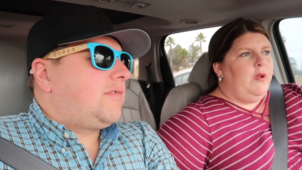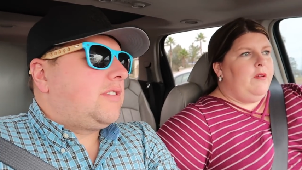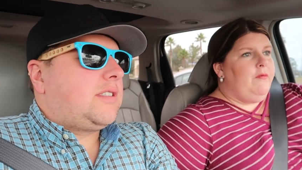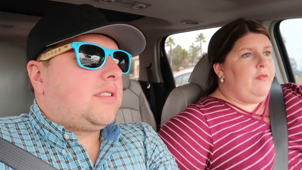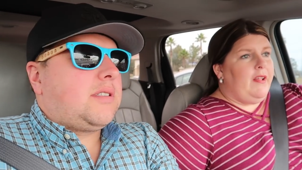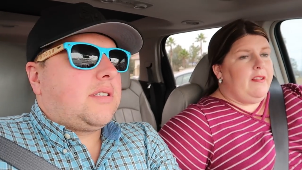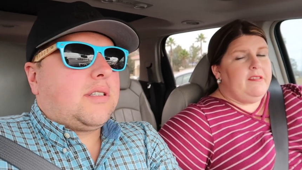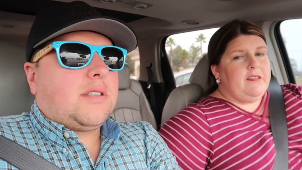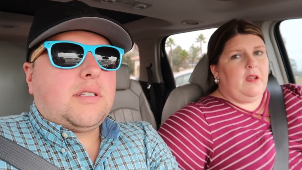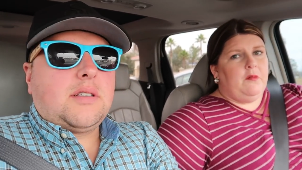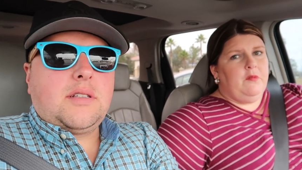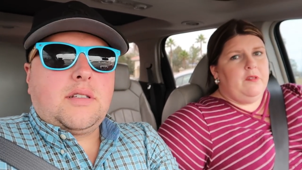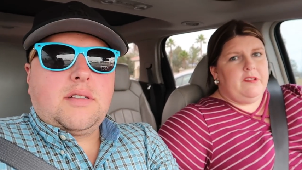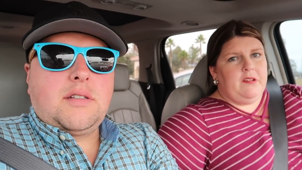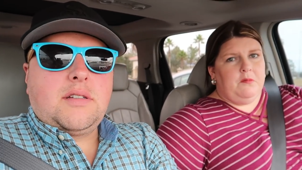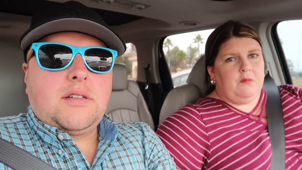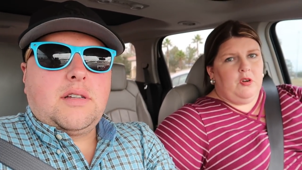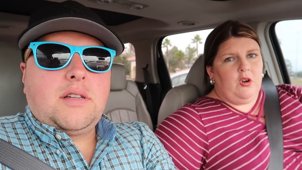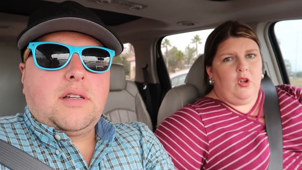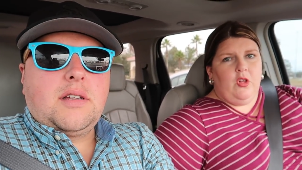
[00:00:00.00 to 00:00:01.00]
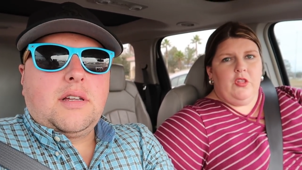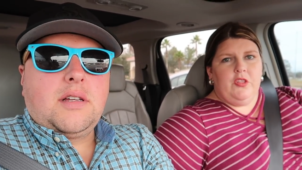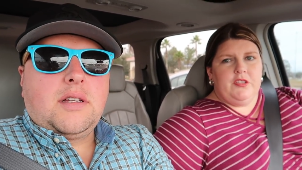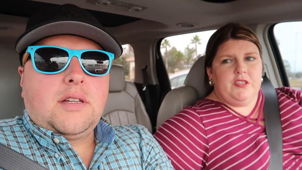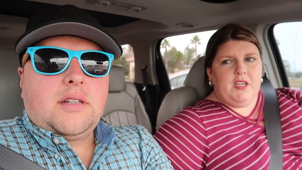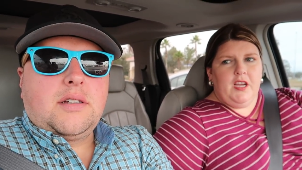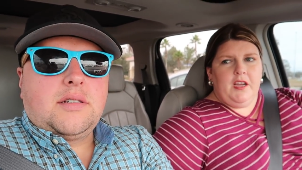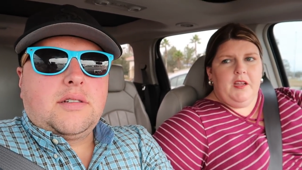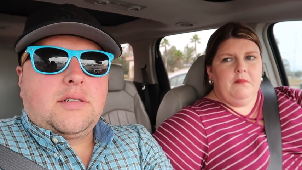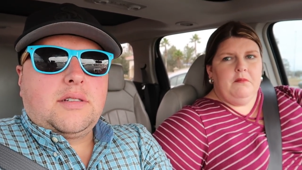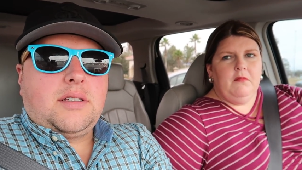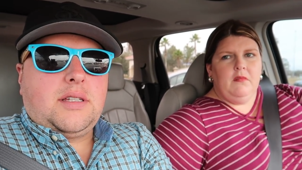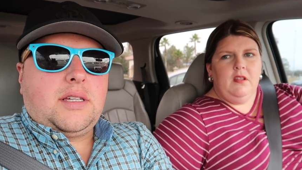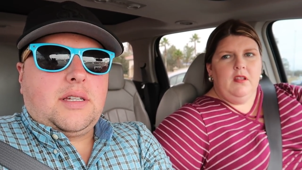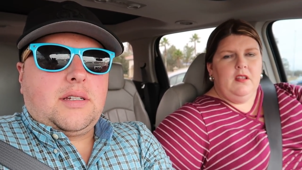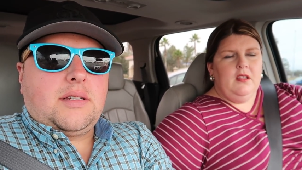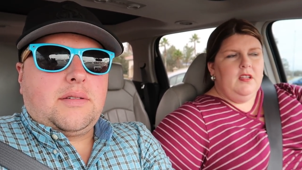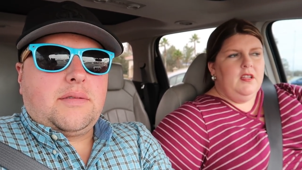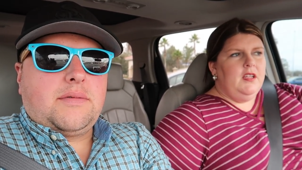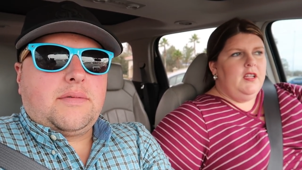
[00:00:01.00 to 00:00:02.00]
Speaker 1: we FaceTime with Summer all the time.
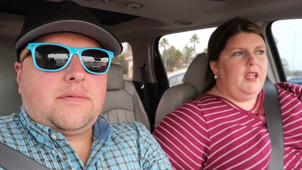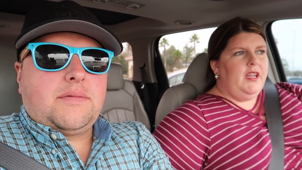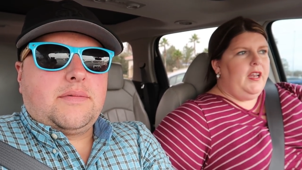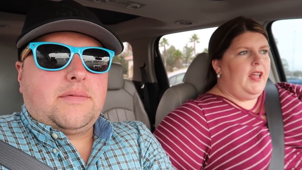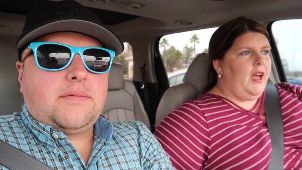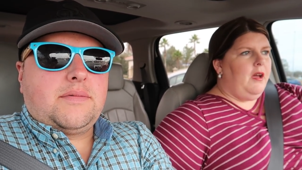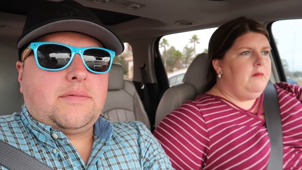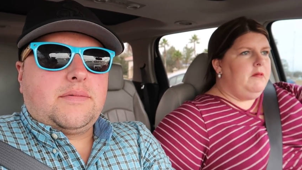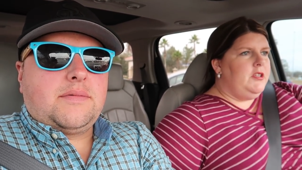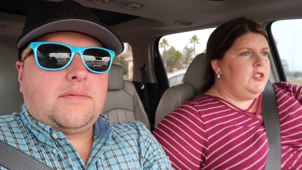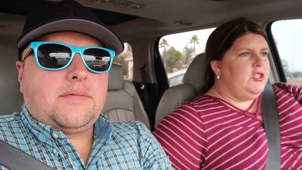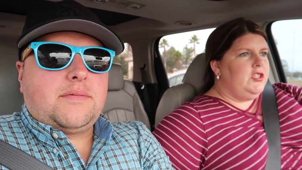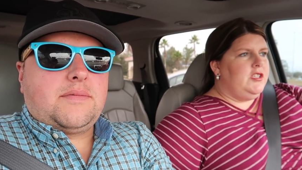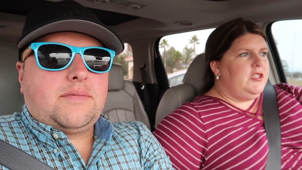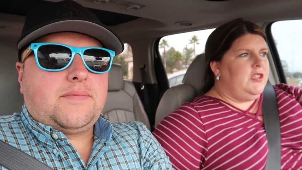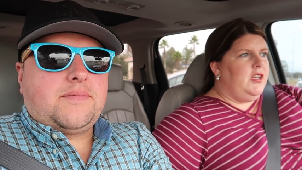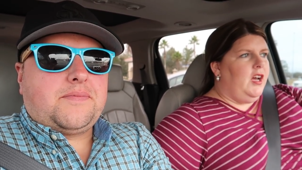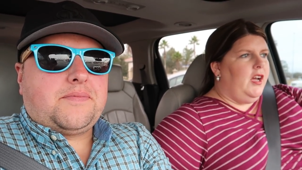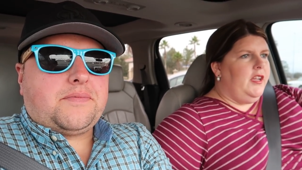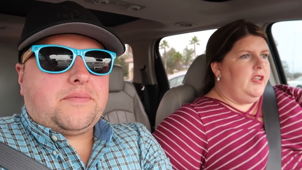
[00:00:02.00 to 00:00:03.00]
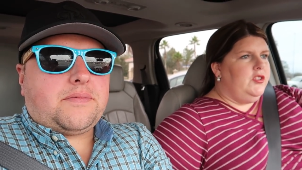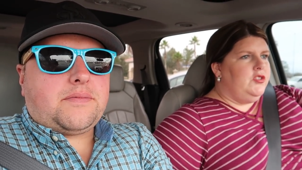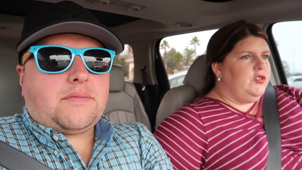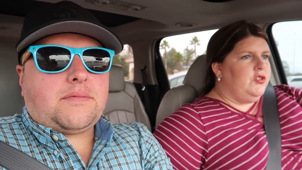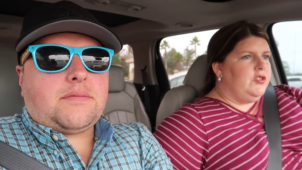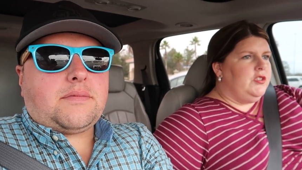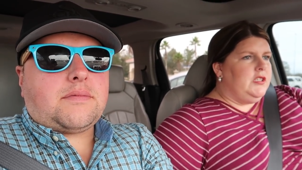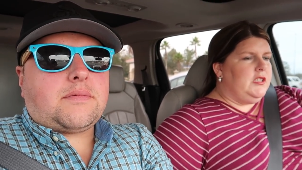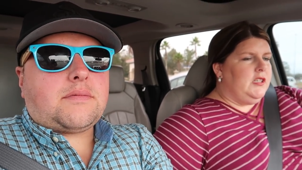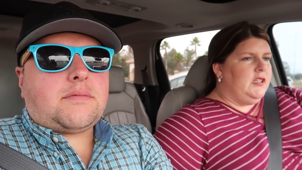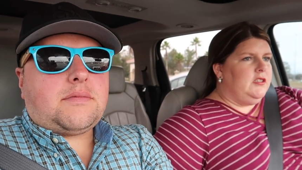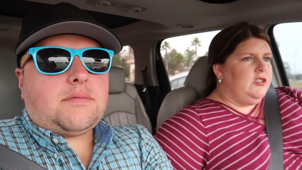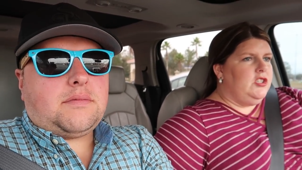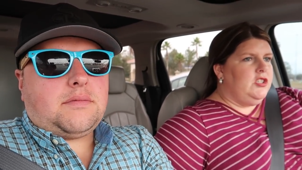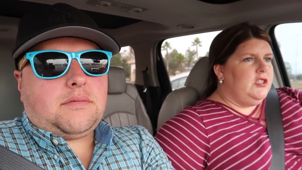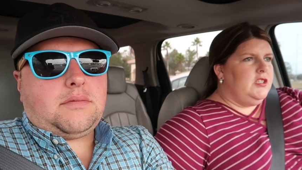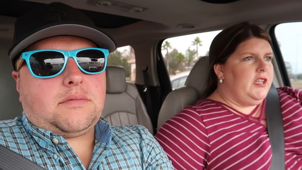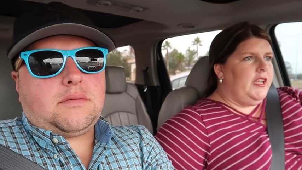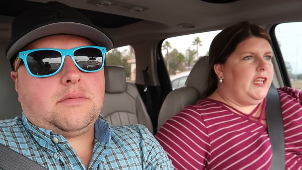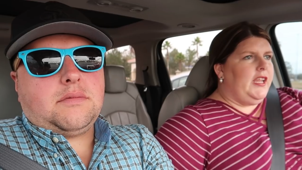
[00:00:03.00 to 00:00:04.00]
Yeah. And Abby's just not interested.
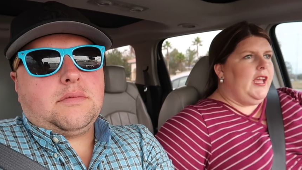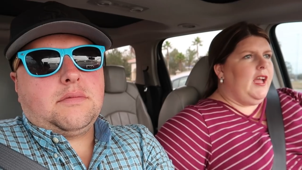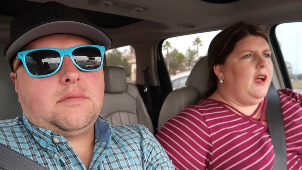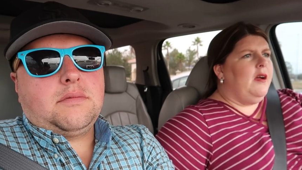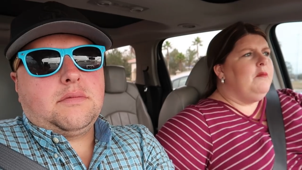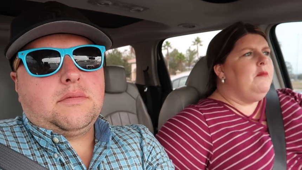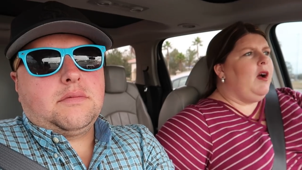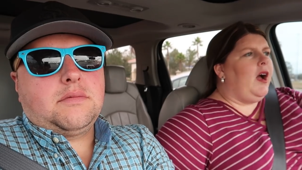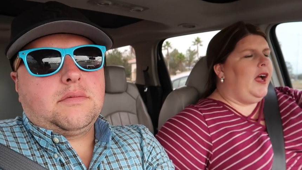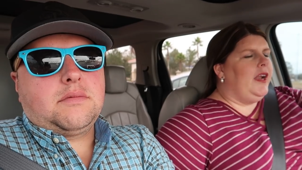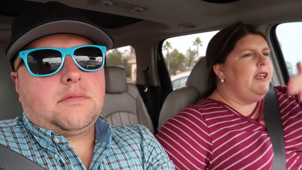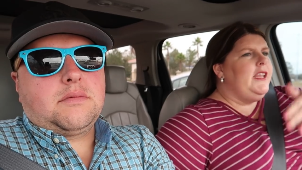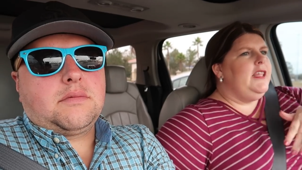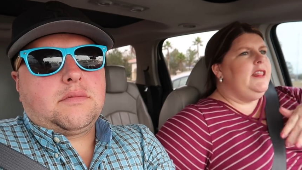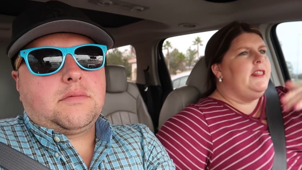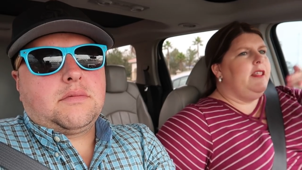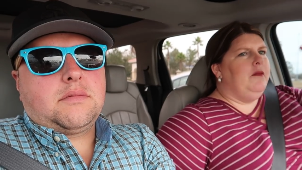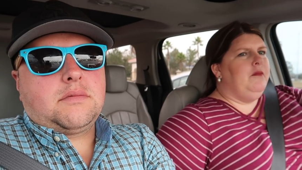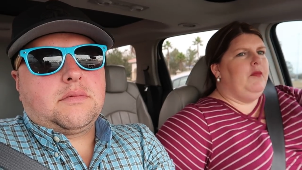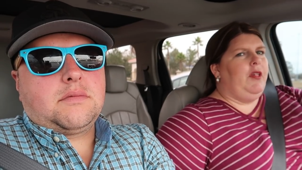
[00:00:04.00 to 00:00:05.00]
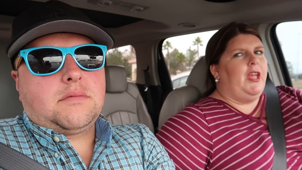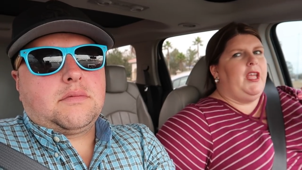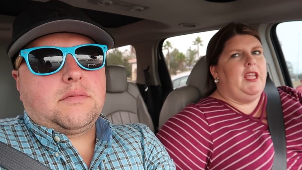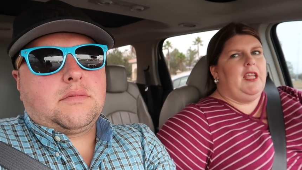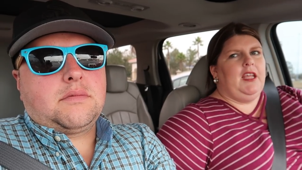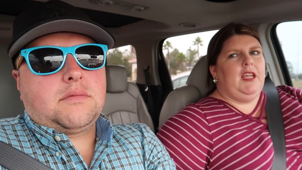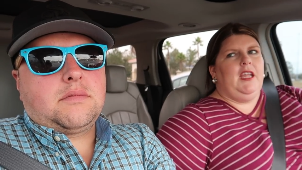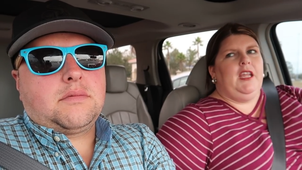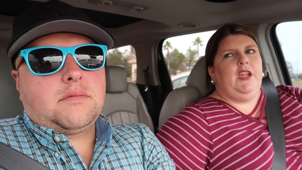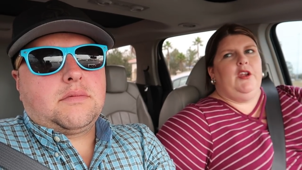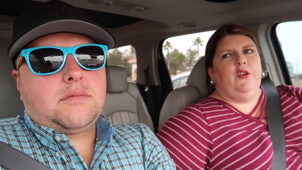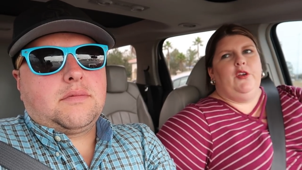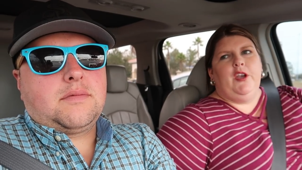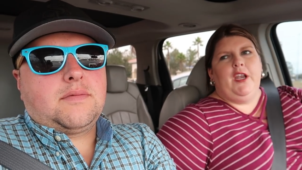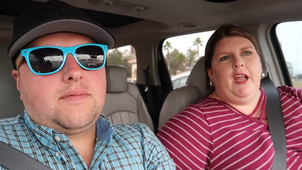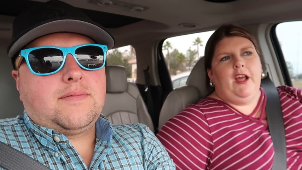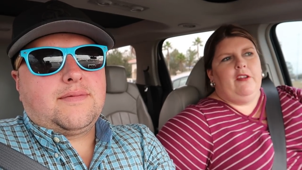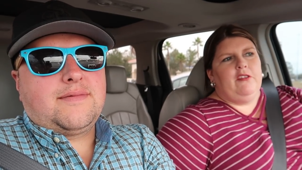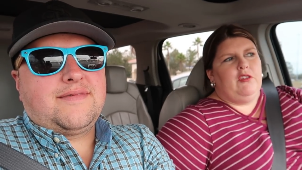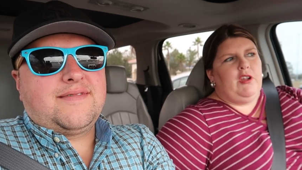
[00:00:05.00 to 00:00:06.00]
She's like, yeah, I'm, I need them, like, here
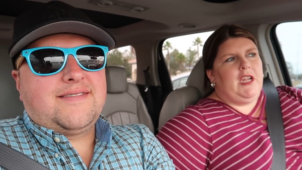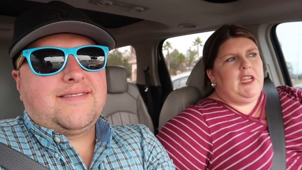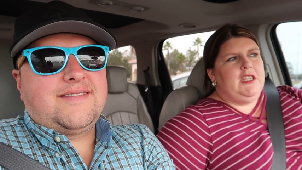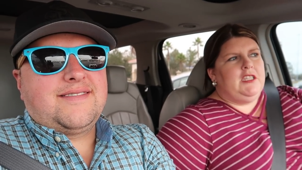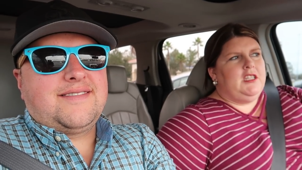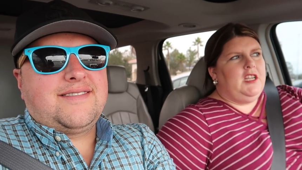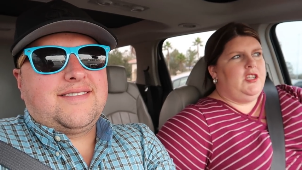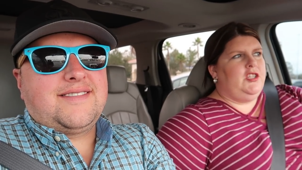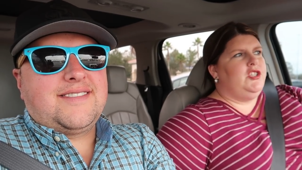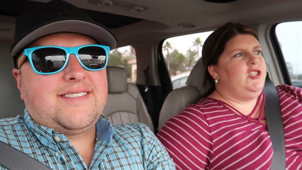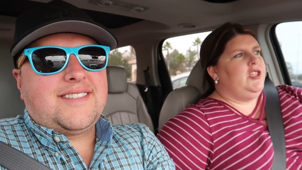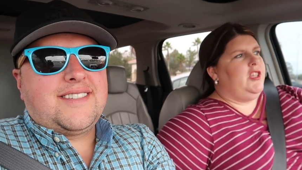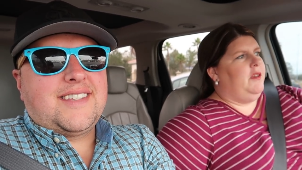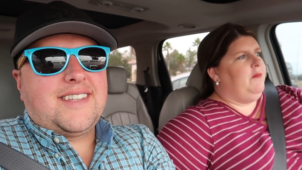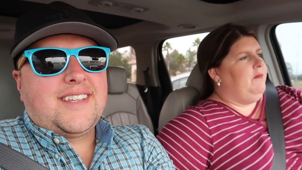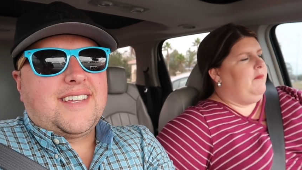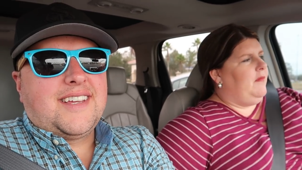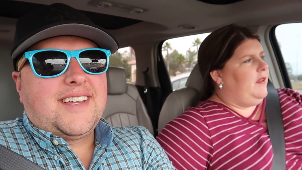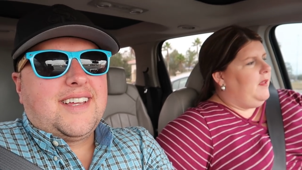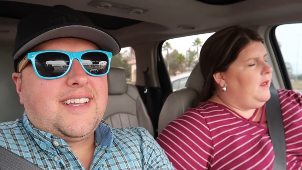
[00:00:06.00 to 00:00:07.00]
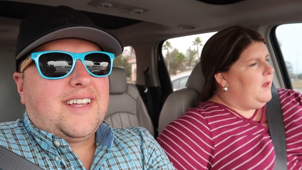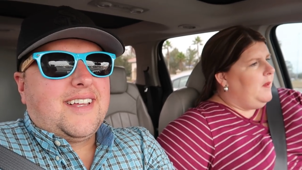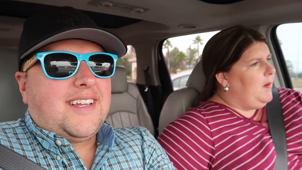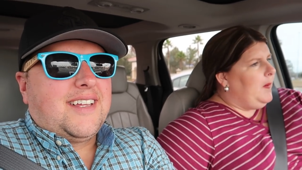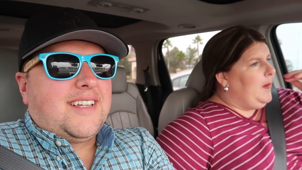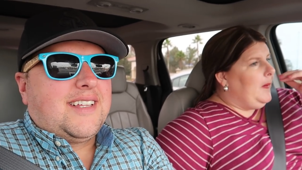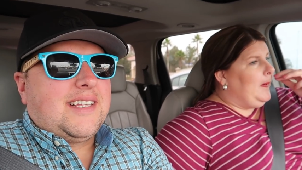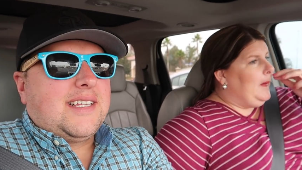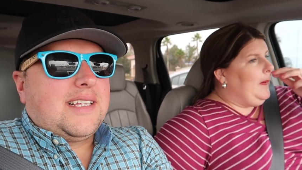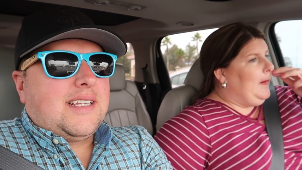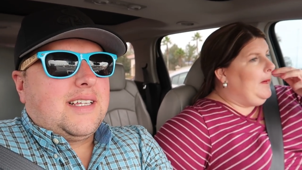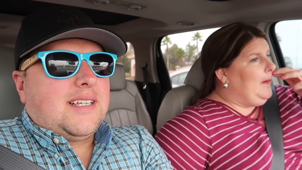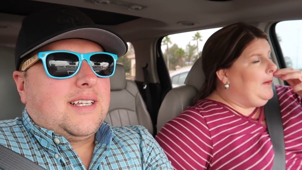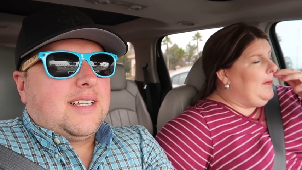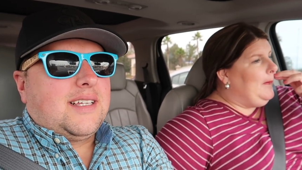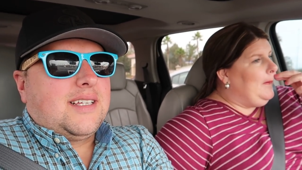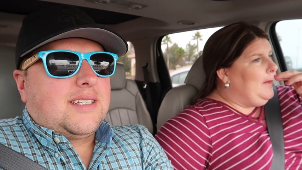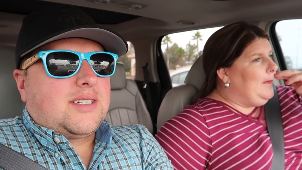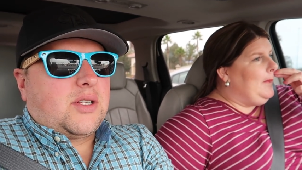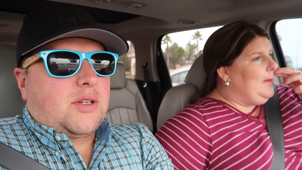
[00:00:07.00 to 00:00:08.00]
and now so I can touch them.
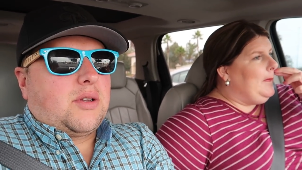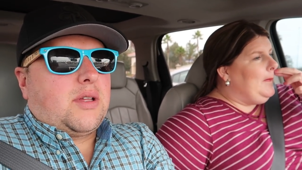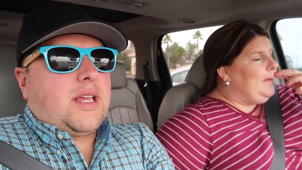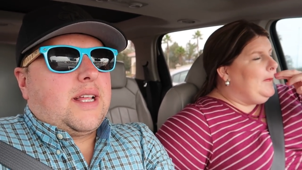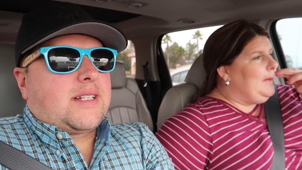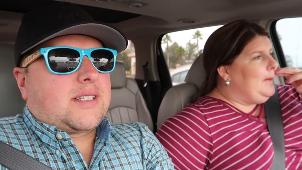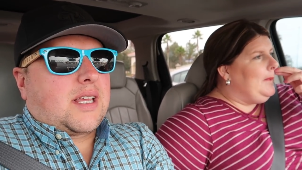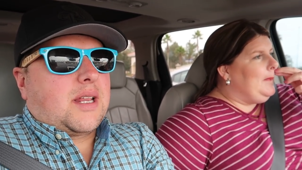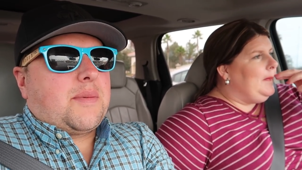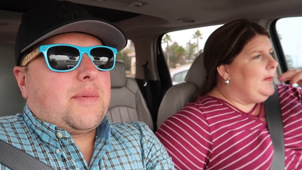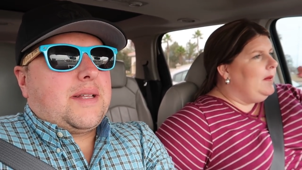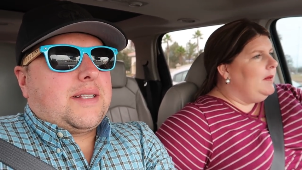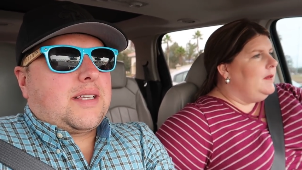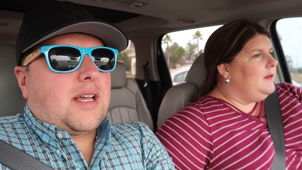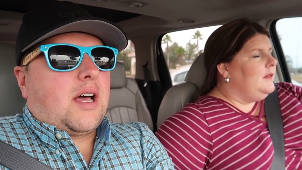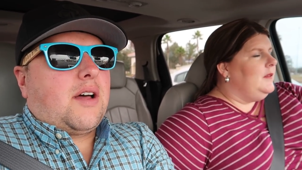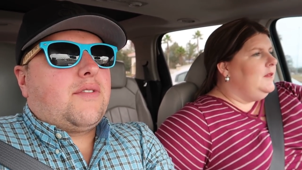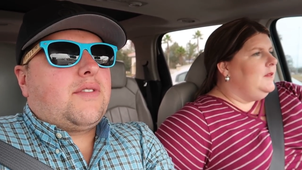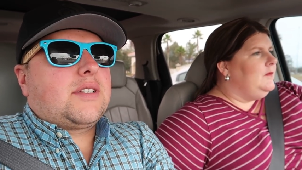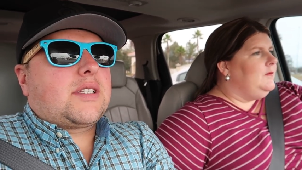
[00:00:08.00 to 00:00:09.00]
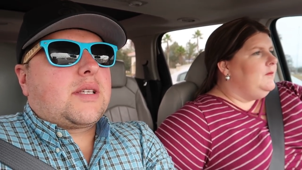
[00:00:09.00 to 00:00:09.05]
So, it's going to be tough.